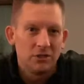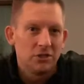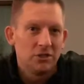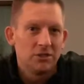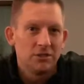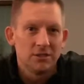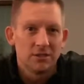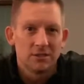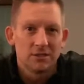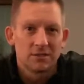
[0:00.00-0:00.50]

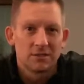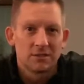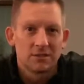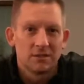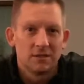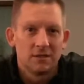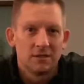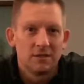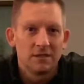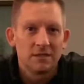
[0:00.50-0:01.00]
Jesus?
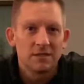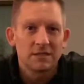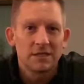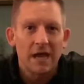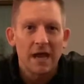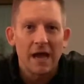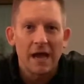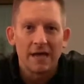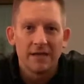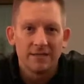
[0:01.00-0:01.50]
This
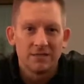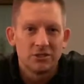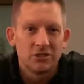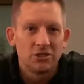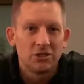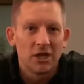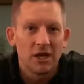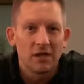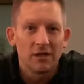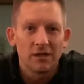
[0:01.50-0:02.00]
guy is
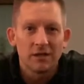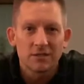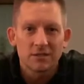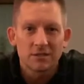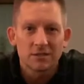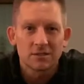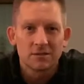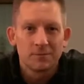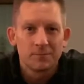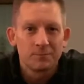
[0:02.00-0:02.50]

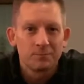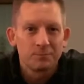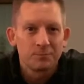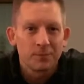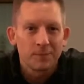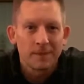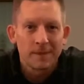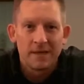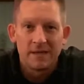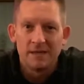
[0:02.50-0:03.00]
jealous.
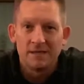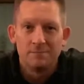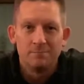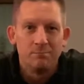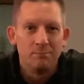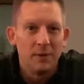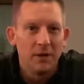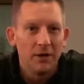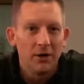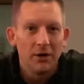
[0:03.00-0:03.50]
He's
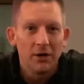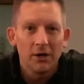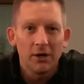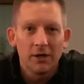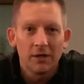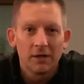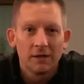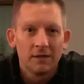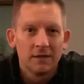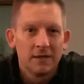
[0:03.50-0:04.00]

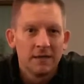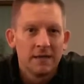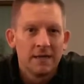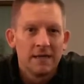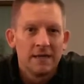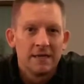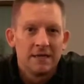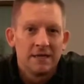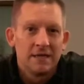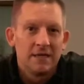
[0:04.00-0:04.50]
bitter.
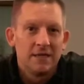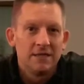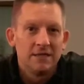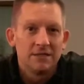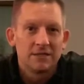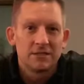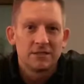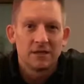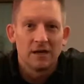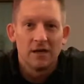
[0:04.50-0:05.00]

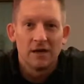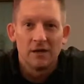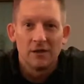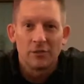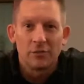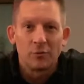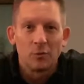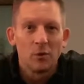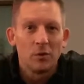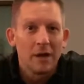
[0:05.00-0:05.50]
He's
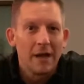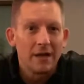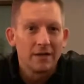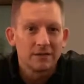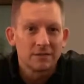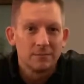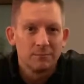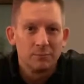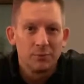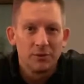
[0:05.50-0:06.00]
thrown out
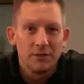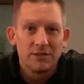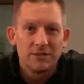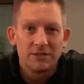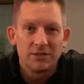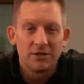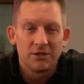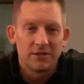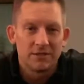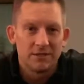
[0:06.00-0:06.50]
some pretty
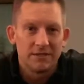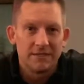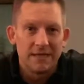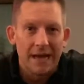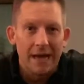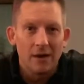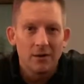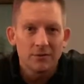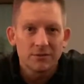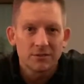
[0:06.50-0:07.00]
serious
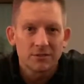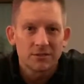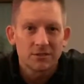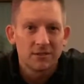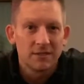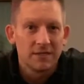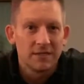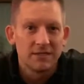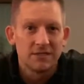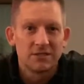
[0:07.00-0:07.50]
doubts.
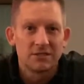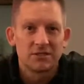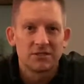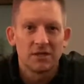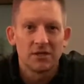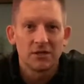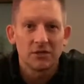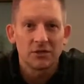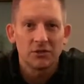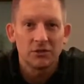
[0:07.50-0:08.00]
He's
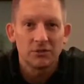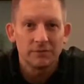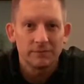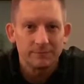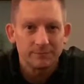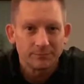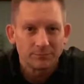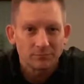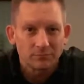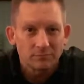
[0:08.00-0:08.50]
cynical.
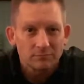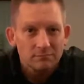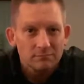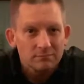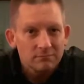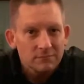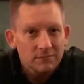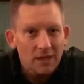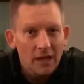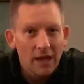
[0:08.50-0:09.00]

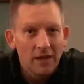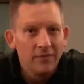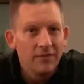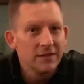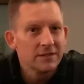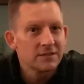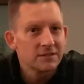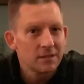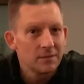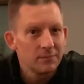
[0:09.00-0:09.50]
And
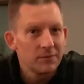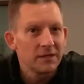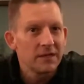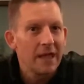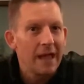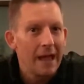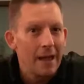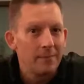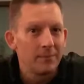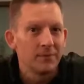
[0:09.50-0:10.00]
then something
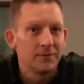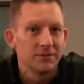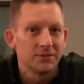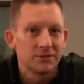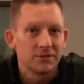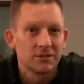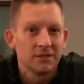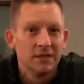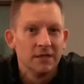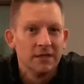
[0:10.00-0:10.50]

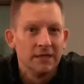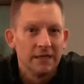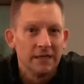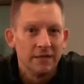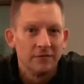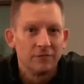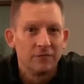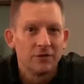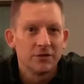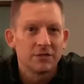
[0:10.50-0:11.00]
happens
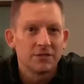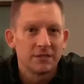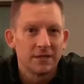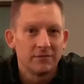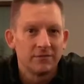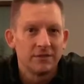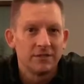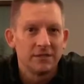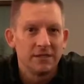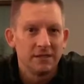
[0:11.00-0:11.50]
in verse
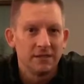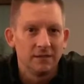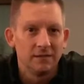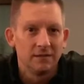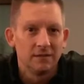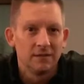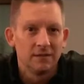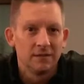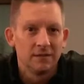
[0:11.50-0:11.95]
17.